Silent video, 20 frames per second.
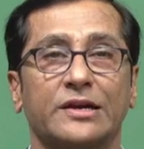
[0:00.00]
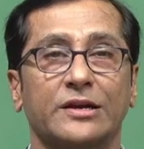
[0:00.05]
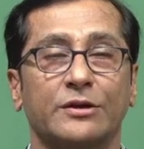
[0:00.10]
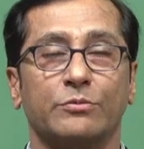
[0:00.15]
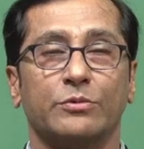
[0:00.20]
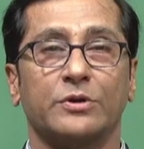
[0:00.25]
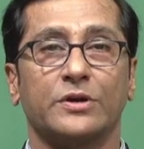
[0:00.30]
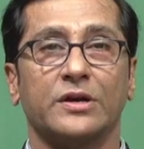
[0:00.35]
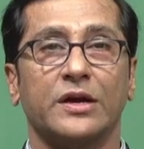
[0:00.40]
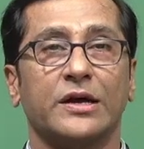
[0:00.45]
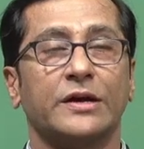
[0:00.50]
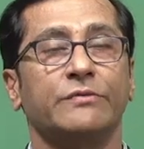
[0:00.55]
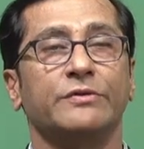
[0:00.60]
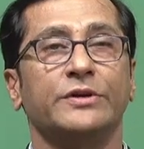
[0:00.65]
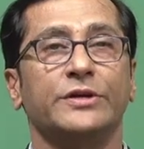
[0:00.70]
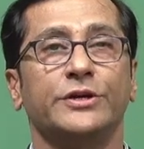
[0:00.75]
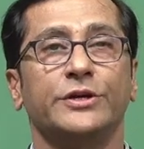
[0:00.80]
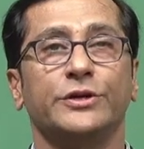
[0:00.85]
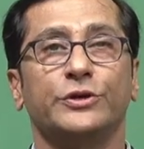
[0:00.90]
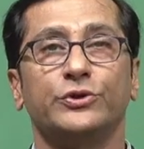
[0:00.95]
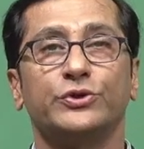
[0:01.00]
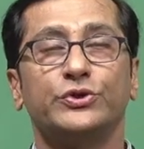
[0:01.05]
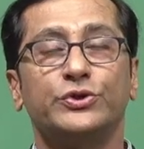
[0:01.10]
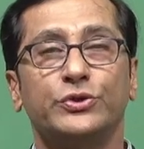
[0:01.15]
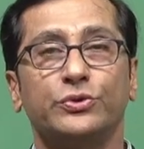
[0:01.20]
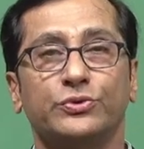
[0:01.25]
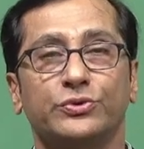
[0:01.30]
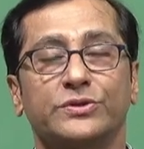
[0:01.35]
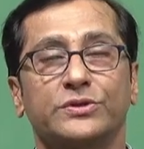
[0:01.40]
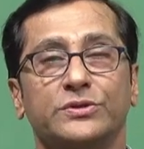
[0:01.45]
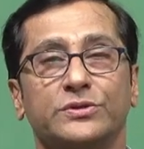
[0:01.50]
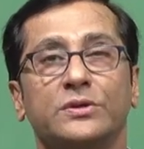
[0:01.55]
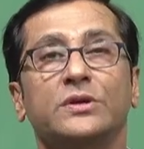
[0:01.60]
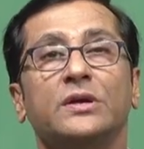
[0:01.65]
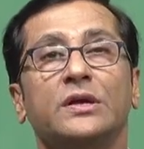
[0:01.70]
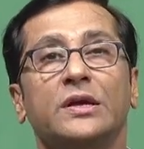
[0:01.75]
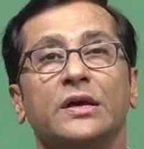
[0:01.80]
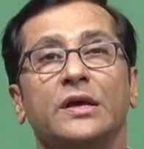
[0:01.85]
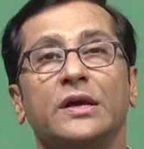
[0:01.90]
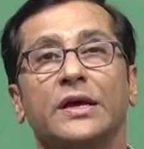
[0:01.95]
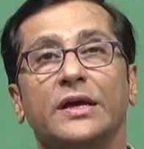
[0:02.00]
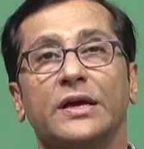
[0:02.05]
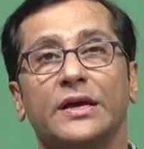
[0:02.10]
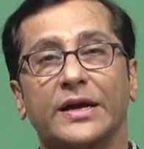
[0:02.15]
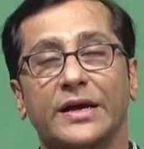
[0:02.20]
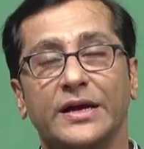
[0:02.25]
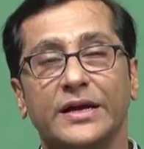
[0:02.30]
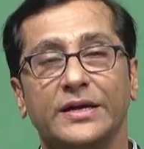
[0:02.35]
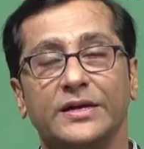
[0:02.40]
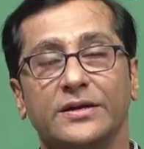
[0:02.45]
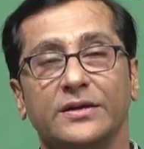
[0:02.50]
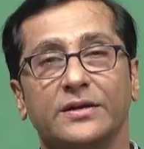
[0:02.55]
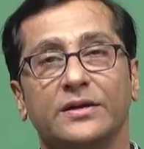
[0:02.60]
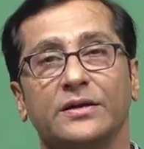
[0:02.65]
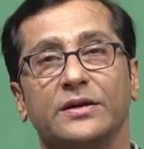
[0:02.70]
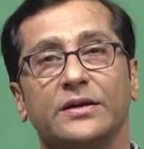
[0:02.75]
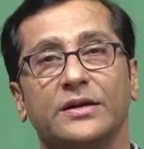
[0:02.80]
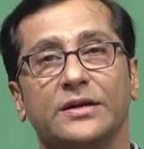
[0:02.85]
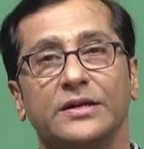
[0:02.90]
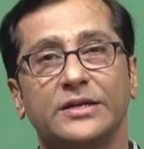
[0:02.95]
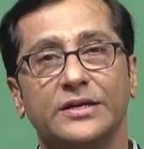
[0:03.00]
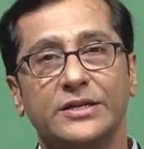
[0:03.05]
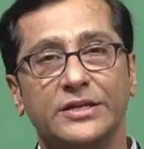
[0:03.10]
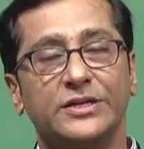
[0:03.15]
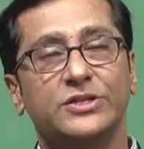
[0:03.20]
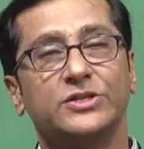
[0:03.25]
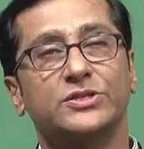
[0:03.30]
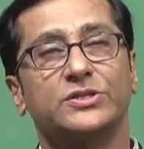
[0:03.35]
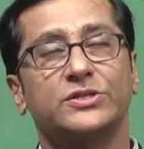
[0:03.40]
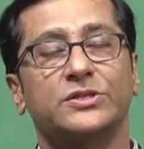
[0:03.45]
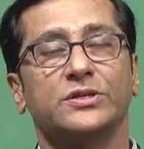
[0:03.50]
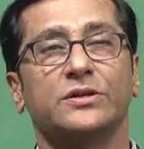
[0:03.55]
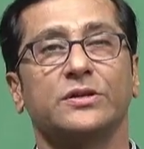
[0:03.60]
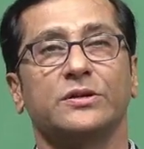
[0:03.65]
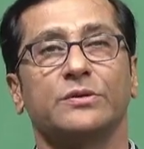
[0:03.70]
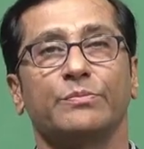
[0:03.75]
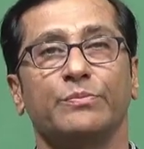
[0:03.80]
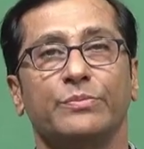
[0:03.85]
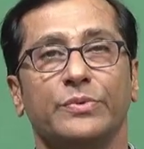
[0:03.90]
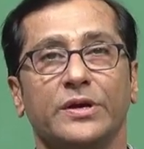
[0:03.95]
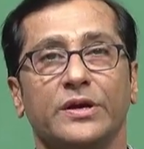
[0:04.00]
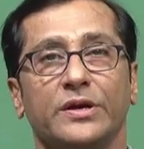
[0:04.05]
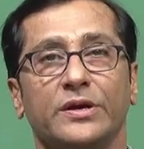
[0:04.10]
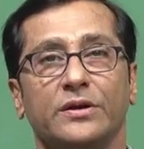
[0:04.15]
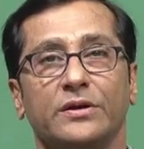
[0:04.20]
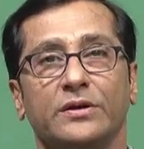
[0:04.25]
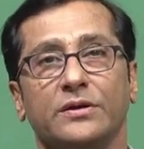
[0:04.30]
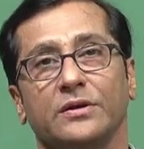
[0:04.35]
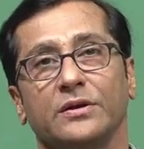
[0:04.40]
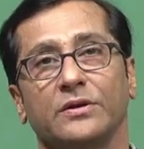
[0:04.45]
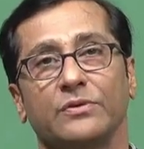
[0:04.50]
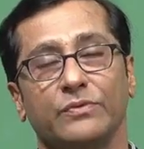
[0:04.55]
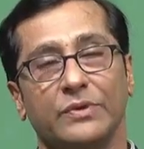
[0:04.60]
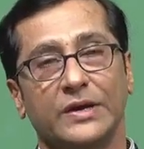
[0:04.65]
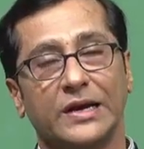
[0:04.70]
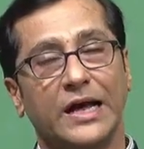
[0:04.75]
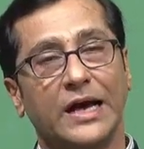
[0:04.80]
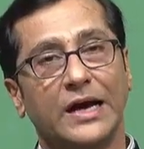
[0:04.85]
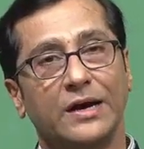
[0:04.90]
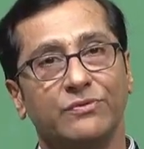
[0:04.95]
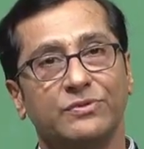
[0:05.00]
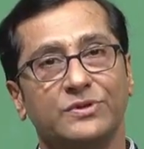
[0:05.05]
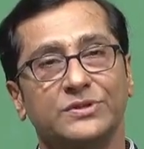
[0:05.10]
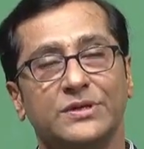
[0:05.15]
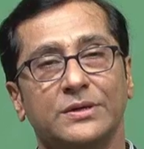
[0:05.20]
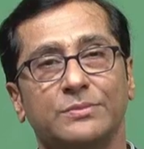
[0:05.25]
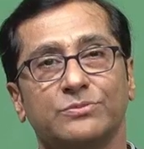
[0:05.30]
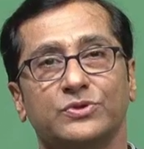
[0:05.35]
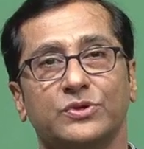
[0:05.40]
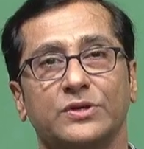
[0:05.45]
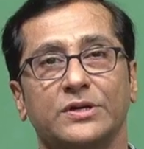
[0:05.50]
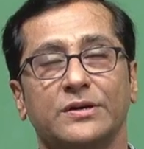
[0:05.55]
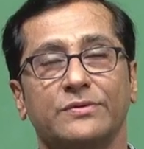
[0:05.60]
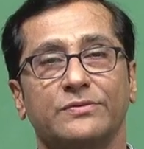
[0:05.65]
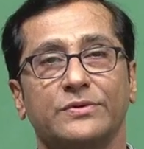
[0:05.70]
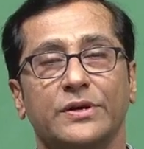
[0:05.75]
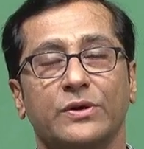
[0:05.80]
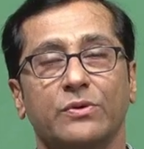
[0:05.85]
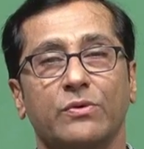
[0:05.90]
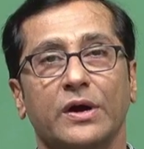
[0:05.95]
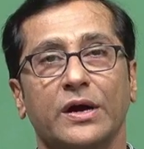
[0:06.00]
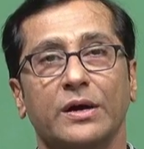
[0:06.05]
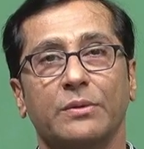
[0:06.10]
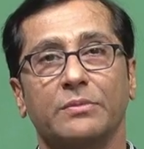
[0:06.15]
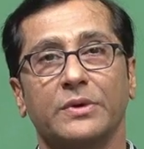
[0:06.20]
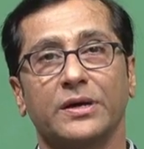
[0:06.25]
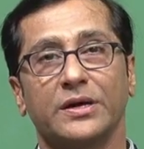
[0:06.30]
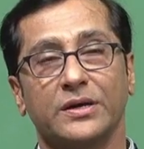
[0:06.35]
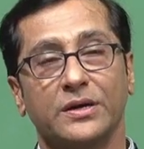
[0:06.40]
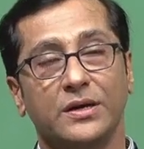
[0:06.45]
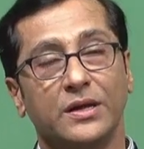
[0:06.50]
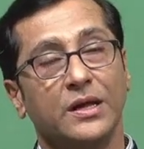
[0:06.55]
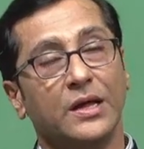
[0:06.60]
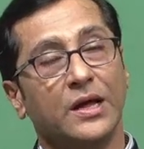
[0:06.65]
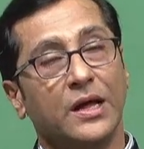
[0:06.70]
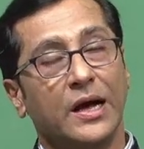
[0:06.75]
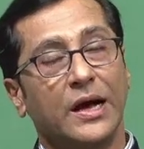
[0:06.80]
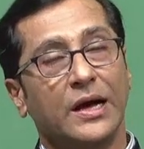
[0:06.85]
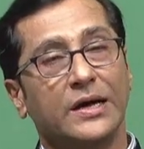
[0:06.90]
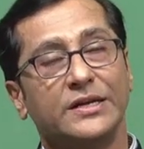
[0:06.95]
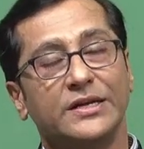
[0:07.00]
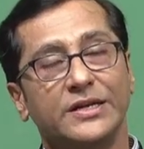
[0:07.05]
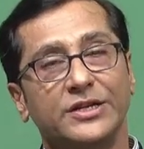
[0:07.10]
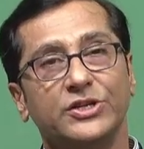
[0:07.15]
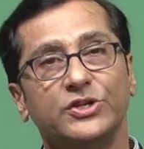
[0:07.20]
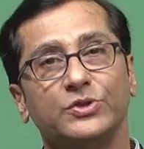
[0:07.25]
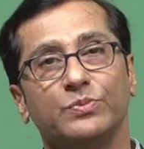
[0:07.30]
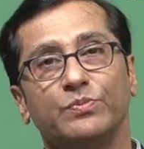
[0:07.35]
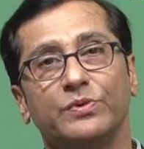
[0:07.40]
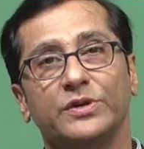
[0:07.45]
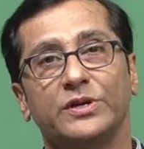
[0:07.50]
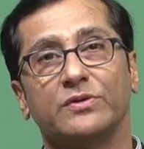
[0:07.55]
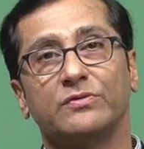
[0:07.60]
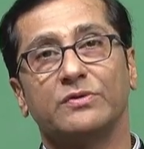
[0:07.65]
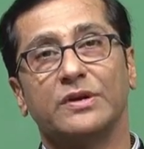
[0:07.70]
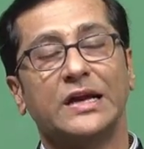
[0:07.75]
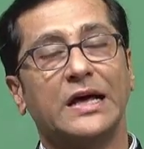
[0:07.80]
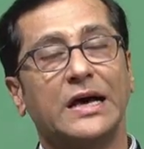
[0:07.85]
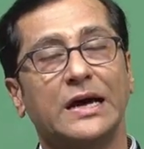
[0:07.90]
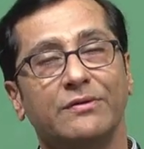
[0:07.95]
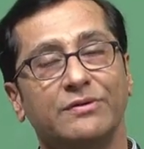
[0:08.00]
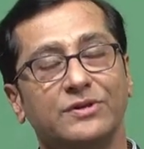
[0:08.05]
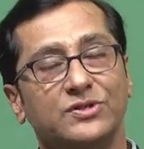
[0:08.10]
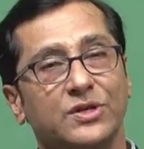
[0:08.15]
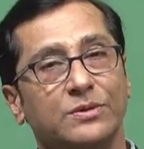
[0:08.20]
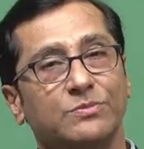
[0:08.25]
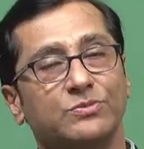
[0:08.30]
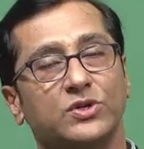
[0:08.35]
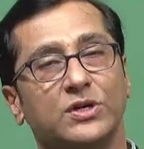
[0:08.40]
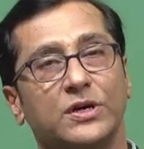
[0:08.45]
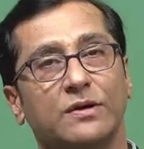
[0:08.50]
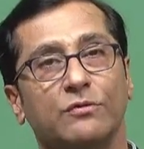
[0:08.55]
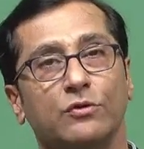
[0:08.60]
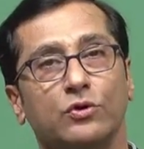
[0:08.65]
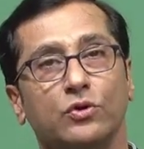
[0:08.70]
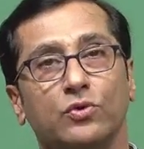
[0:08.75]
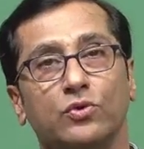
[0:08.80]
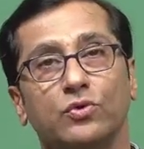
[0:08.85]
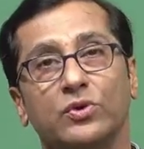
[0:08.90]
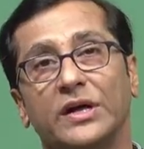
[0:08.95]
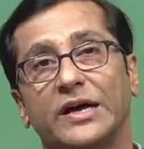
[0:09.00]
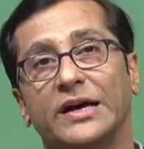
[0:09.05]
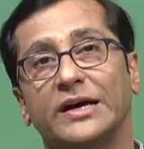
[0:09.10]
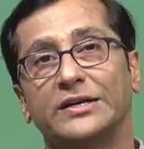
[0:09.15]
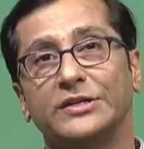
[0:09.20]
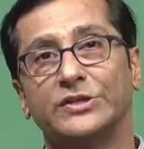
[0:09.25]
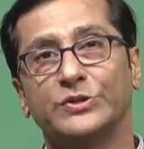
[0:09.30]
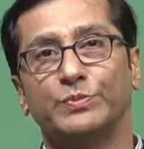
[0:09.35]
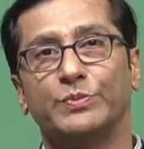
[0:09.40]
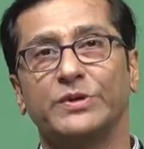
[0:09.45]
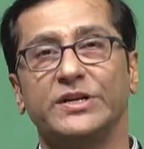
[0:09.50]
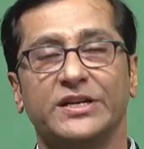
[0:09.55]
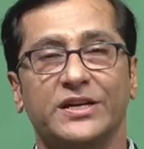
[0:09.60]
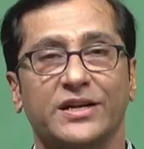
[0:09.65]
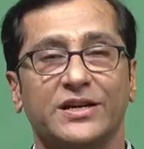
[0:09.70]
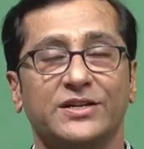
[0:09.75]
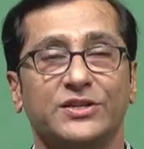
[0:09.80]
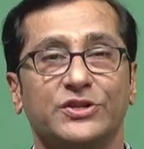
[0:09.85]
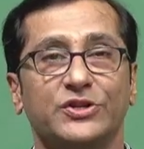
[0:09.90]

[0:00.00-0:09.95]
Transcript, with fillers: available and we need to choose. Again, each pair will have some sort of requirement and each pair will have some sort of load and speed